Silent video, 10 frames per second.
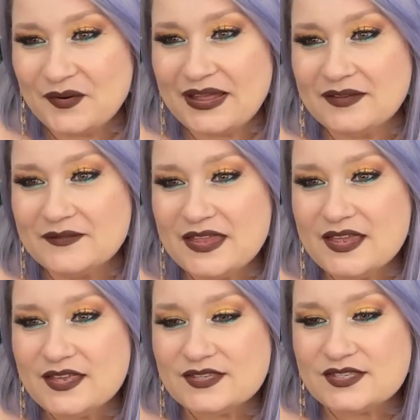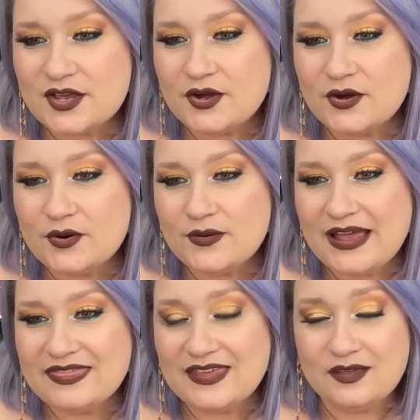okay. So
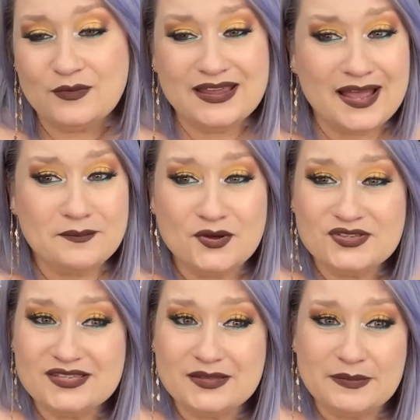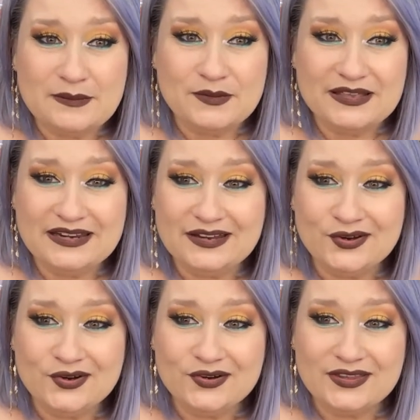I think we got most of the people in
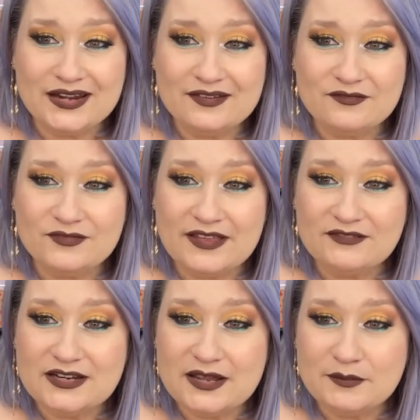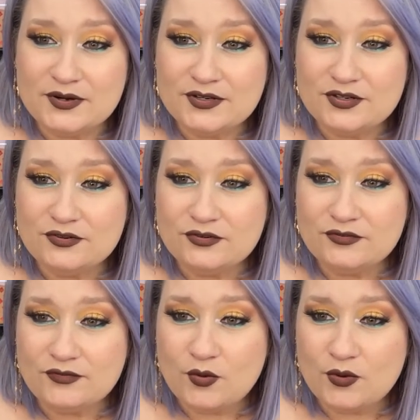here that have left a number
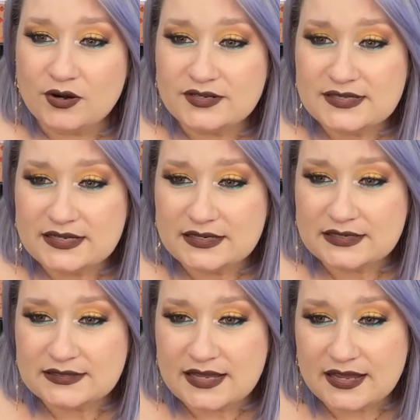2, 4, 6,